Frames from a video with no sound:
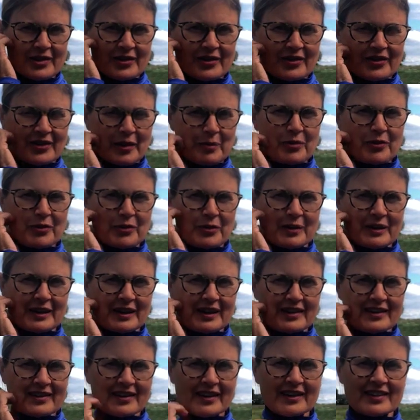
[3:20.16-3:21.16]
who
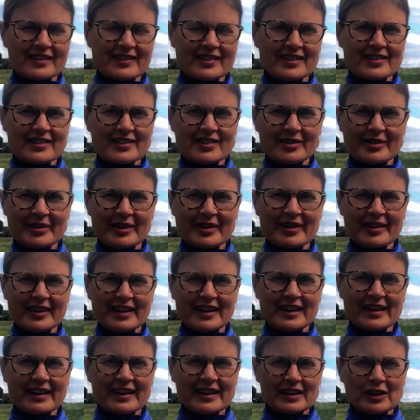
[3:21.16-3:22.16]
subsequently turned into a
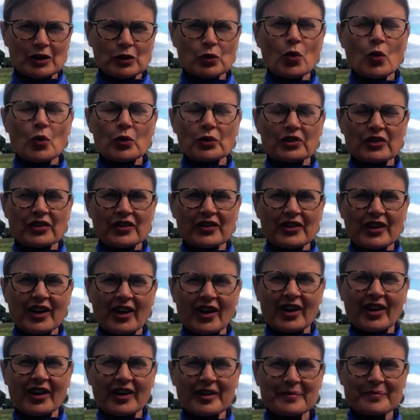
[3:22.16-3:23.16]
huge
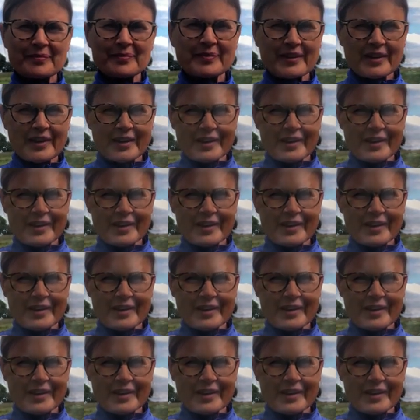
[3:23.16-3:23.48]
star